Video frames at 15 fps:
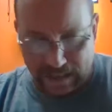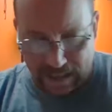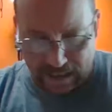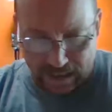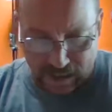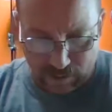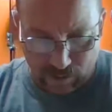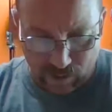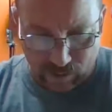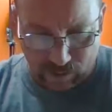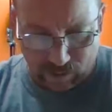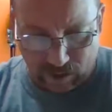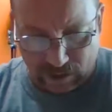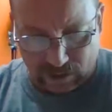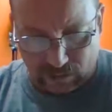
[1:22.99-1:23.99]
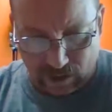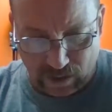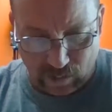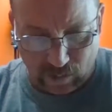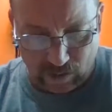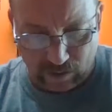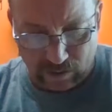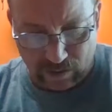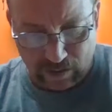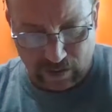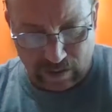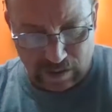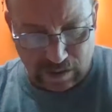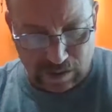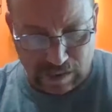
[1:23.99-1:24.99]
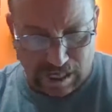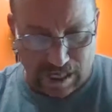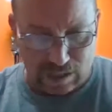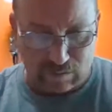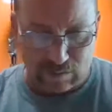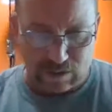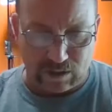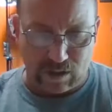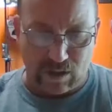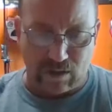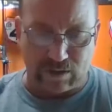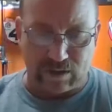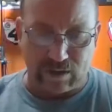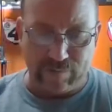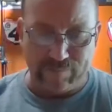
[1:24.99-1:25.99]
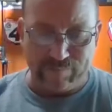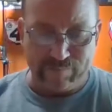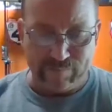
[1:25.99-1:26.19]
Dade City Motocross three wheel class results.